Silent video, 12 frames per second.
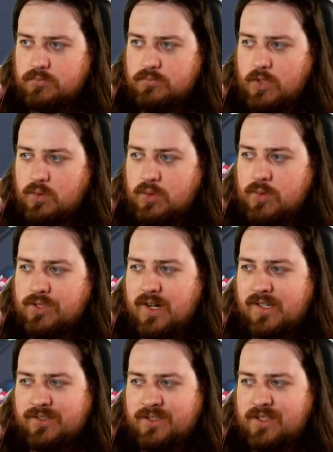No, Twister
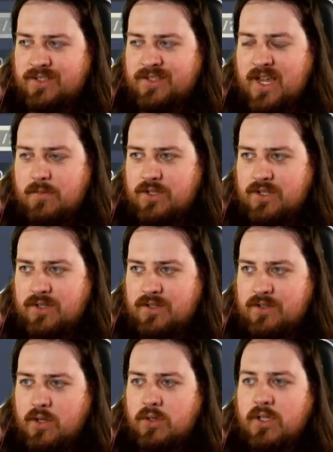actually does damage at
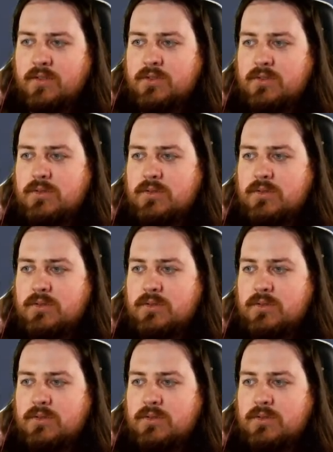this low level.